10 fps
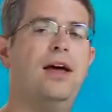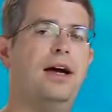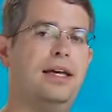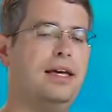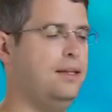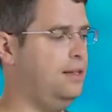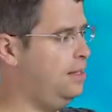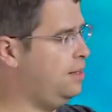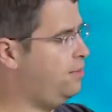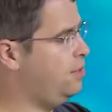Again,
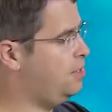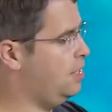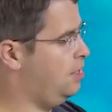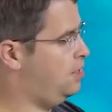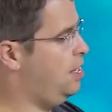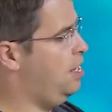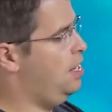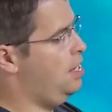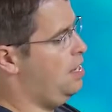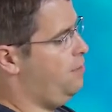the difference is,
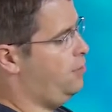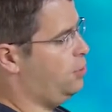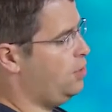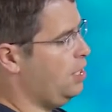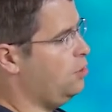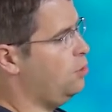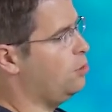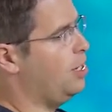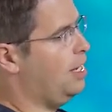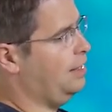if you're treating
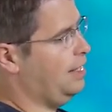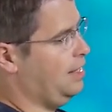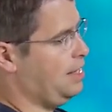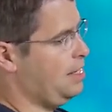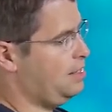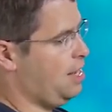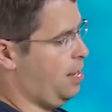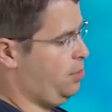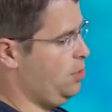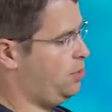Googlebot like a
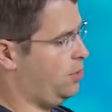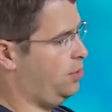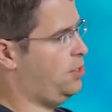desktop user,